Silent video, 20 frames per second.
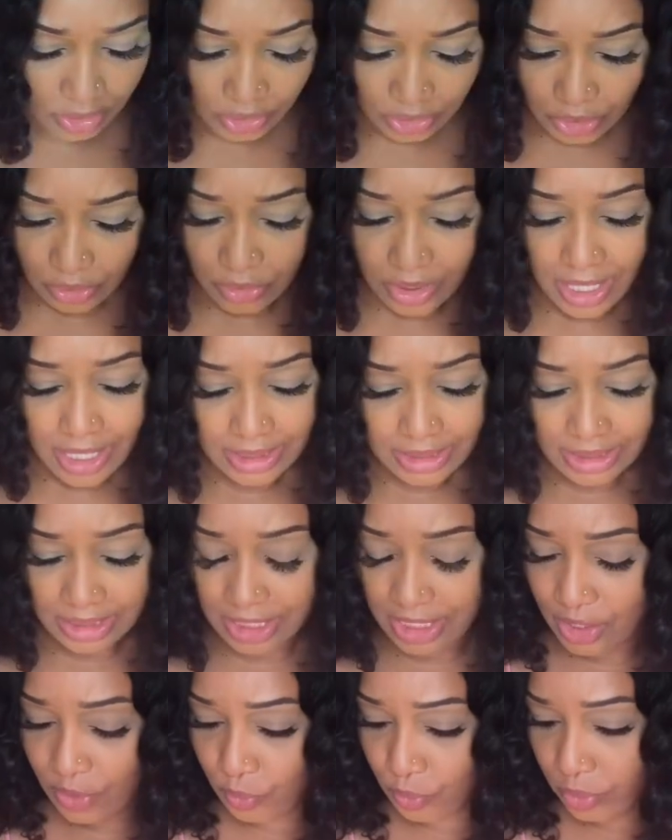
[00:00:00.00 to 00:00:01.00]
that's
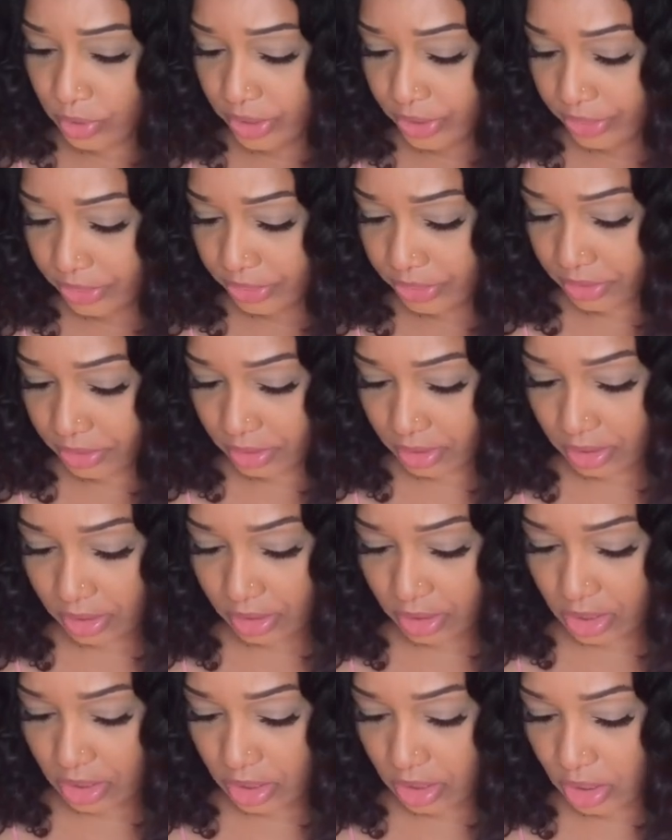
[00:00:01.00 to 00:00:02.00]
it with
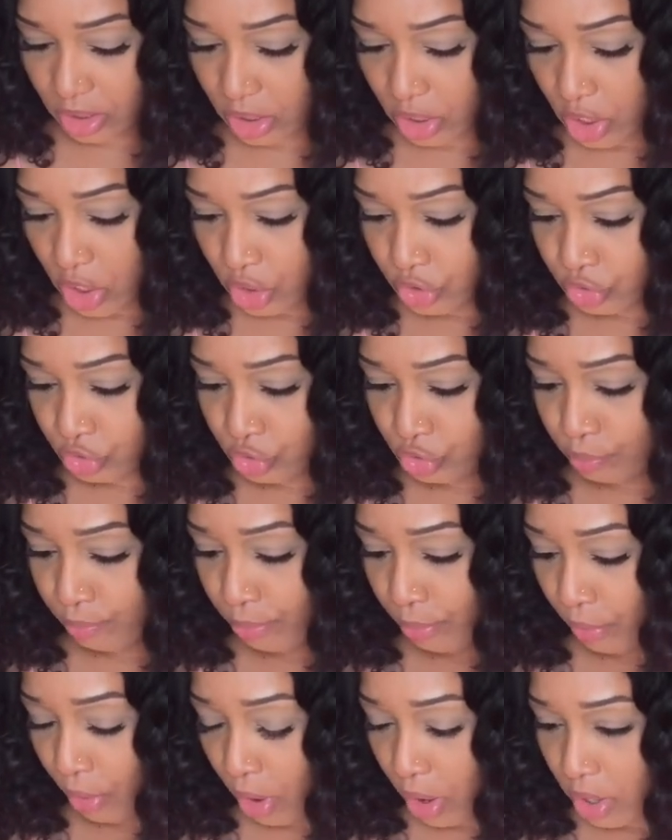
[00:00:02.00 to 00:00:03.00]
the new
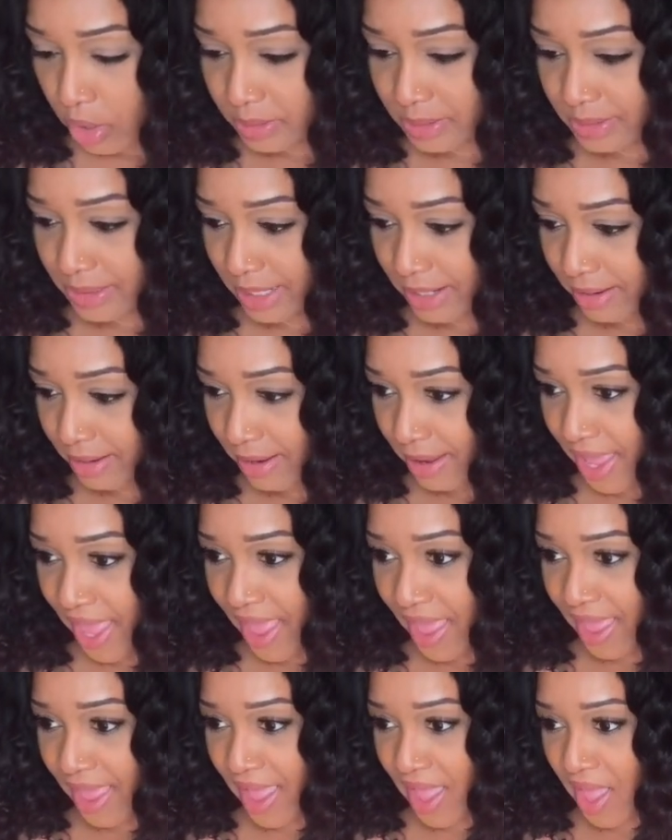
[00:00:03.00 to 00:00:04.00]
bras that I
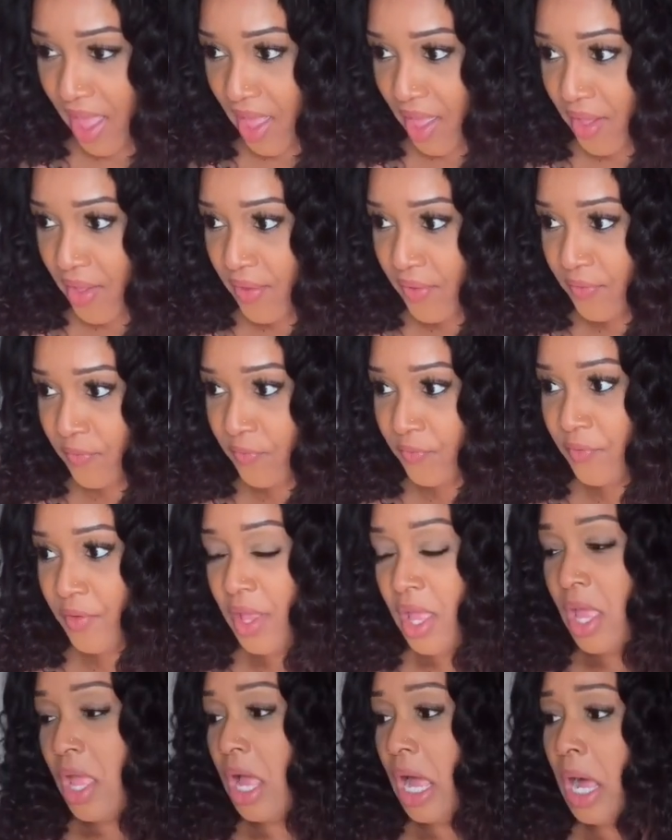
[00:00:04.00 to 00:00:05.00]
have.
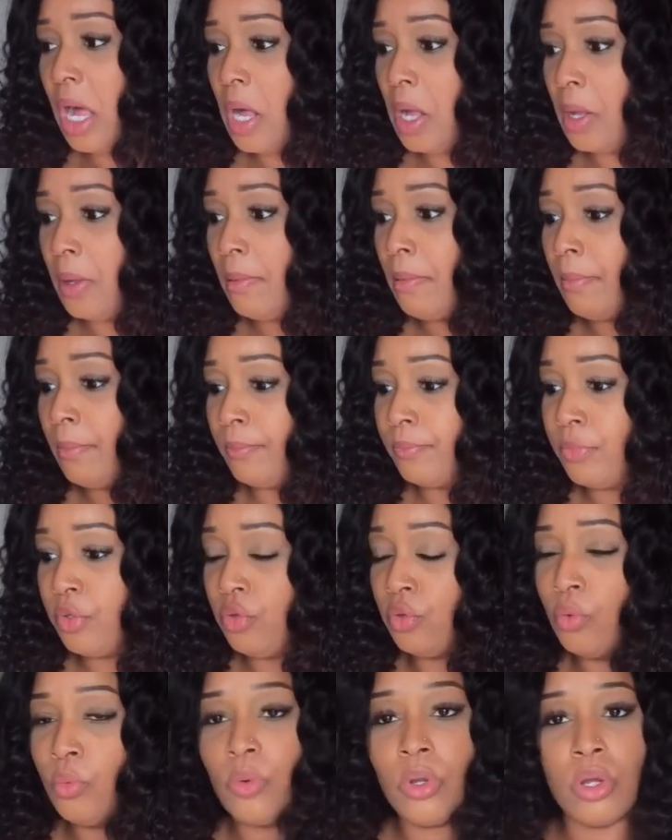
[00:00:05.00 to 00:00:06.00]

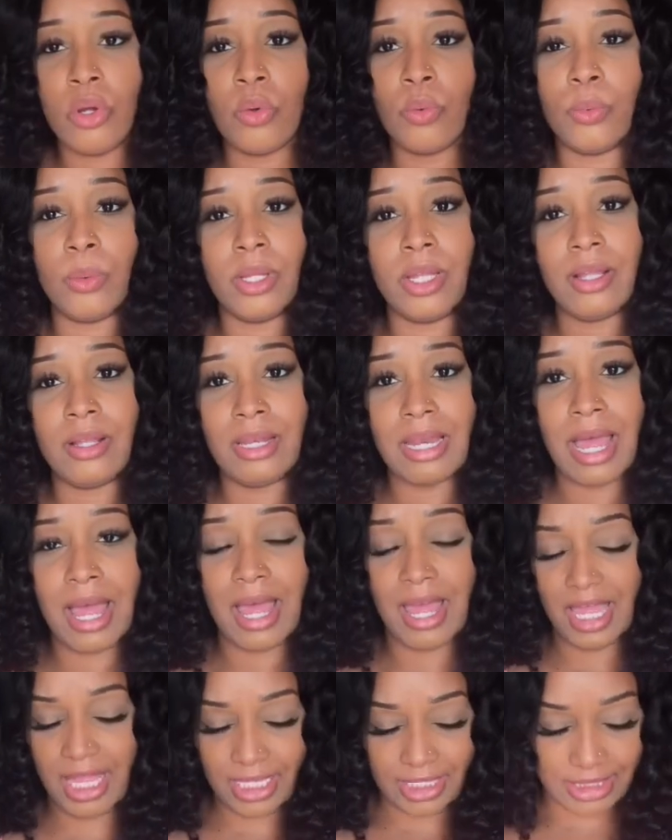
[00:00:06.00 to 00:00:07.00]
You will
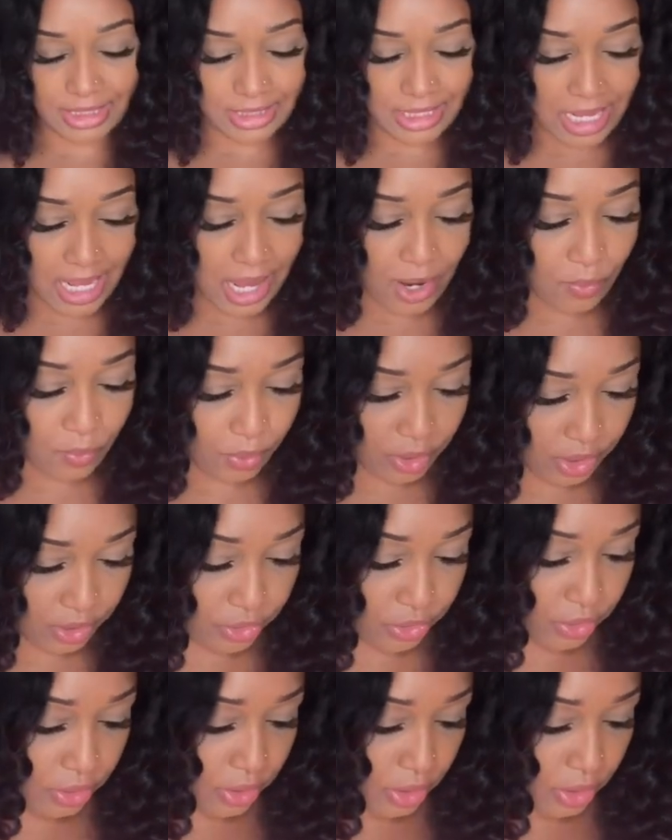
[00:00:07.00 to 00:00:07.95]
realize that with